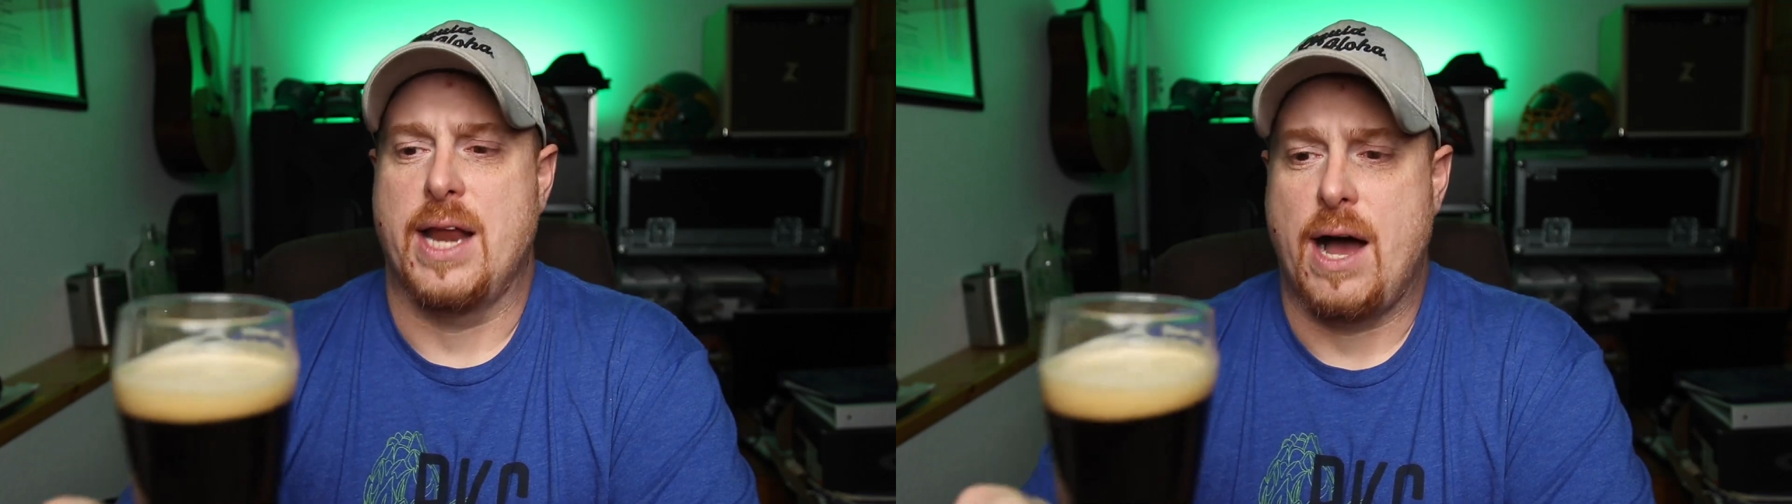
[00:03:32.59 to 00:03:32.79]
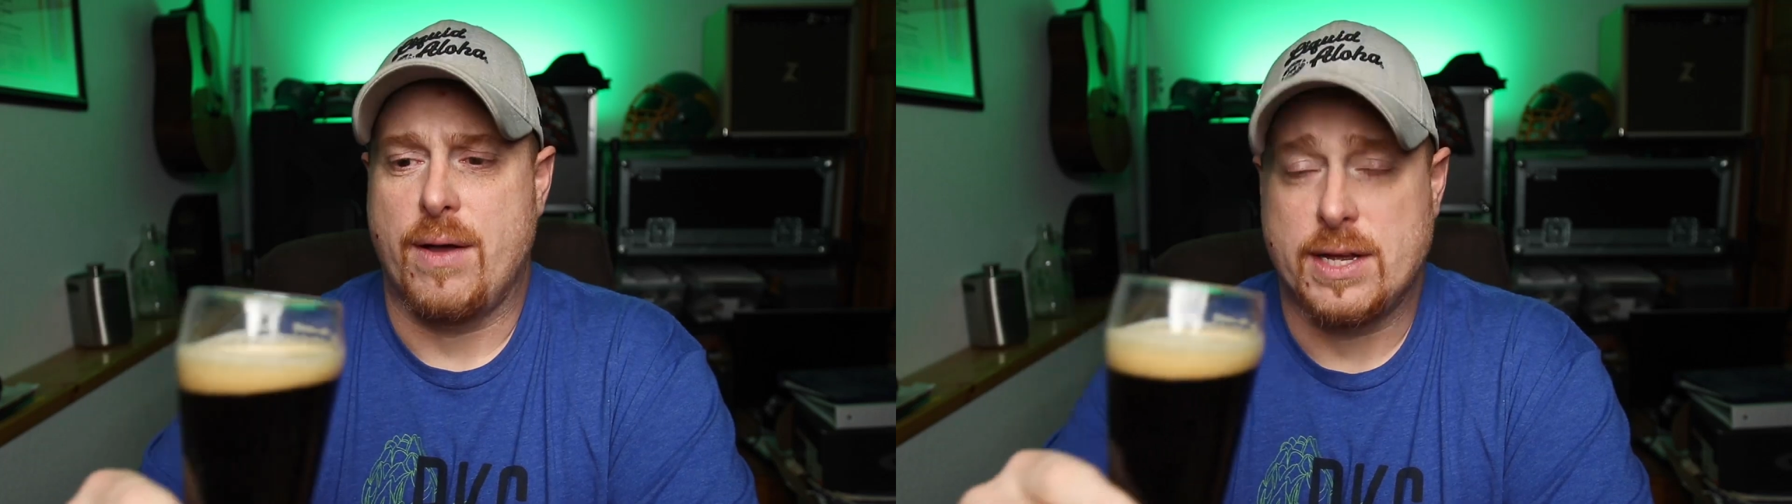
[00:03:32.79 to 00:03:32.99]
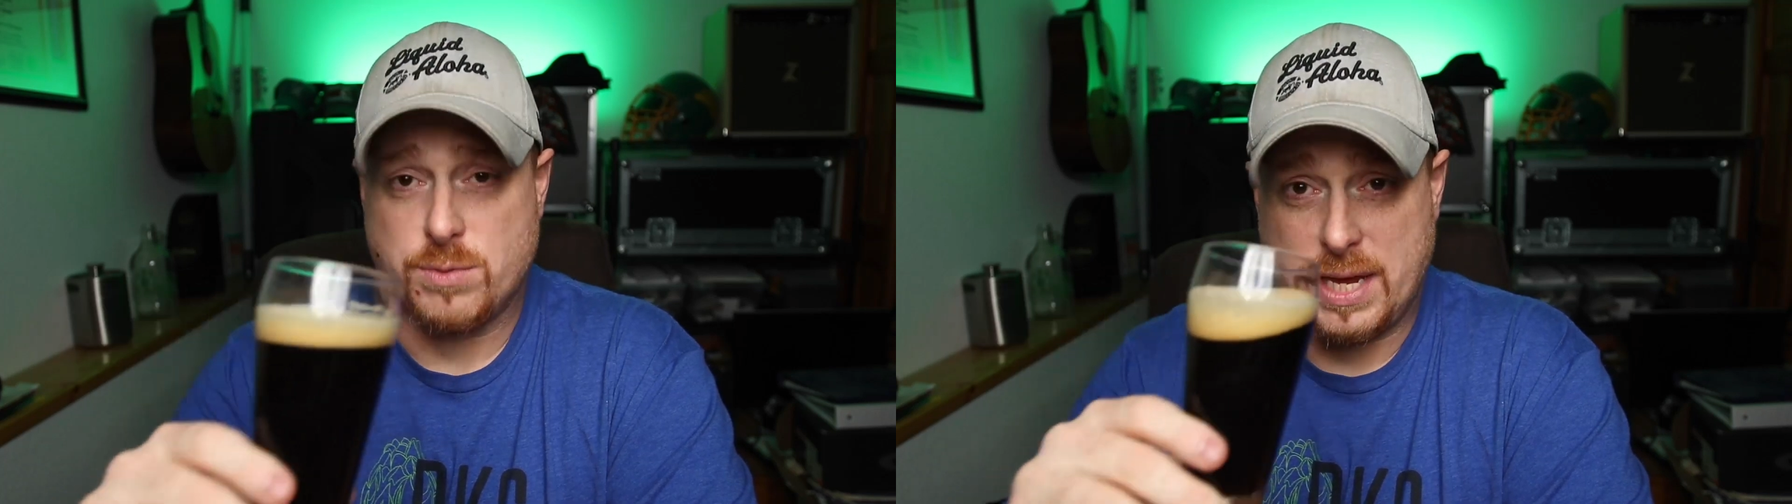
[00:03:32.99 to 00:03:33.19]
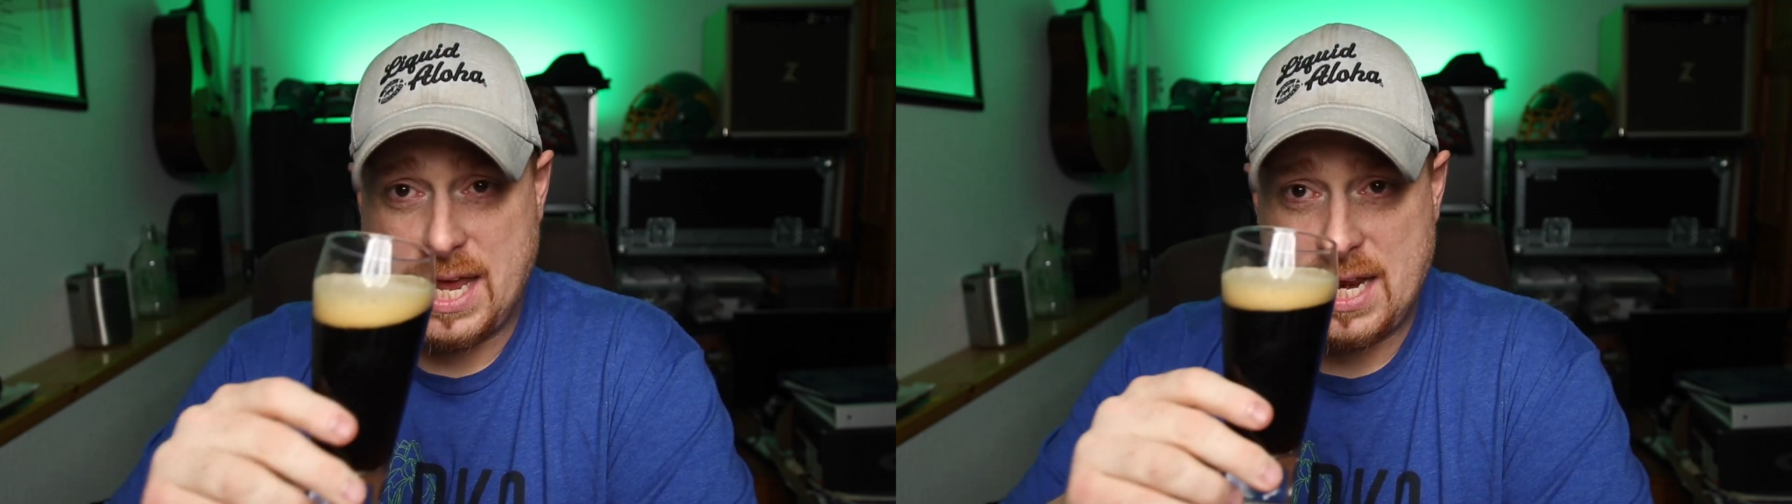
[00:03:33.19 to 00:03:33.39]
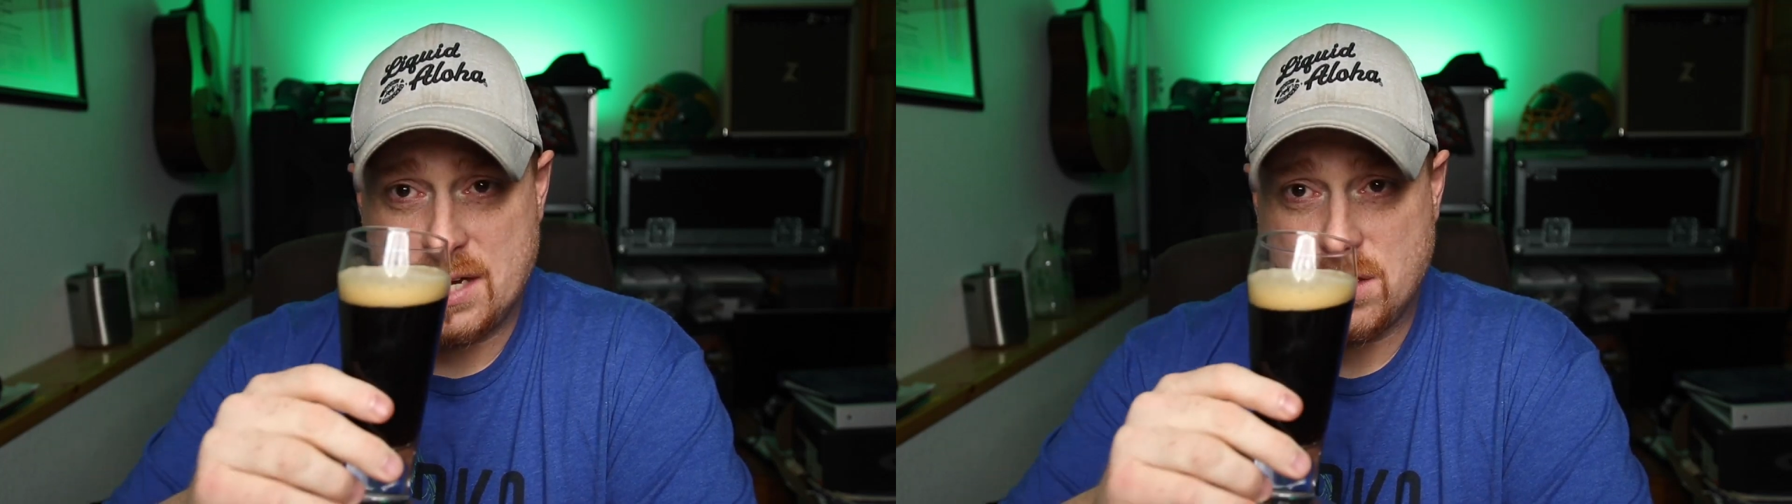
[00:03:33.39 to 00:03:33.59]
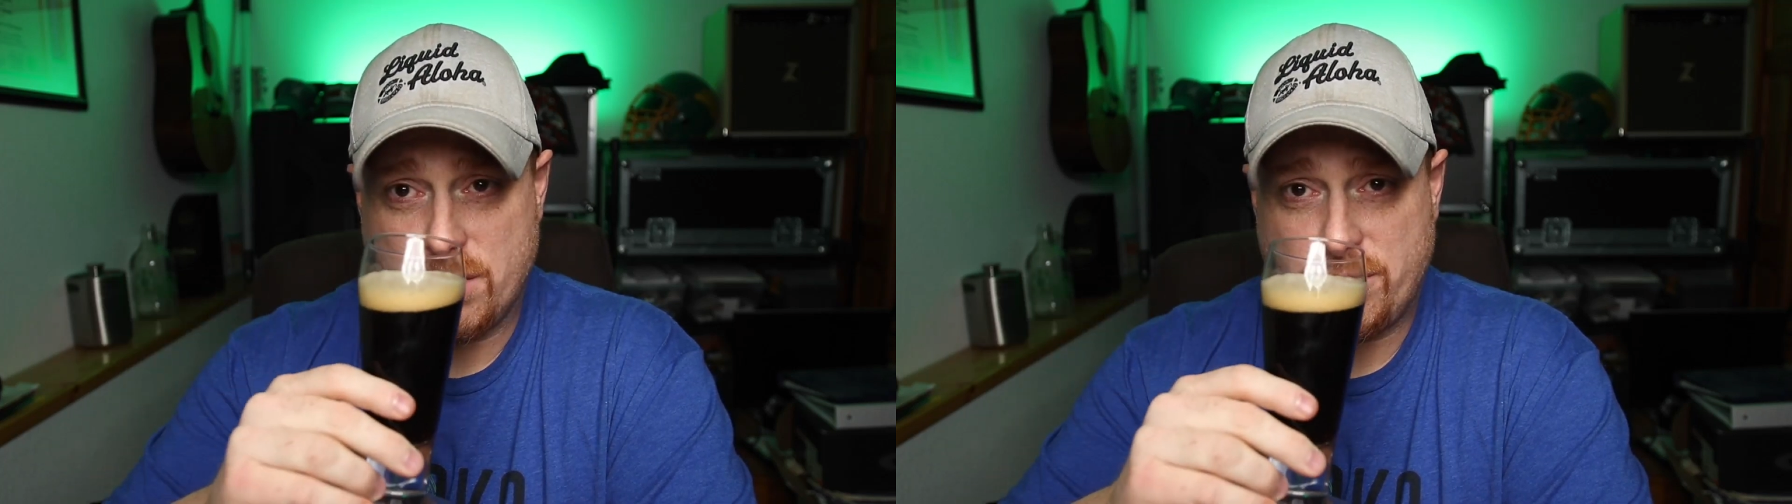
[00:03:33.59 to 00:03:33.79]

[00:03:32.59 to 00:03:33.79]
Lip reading: Now, as we get into the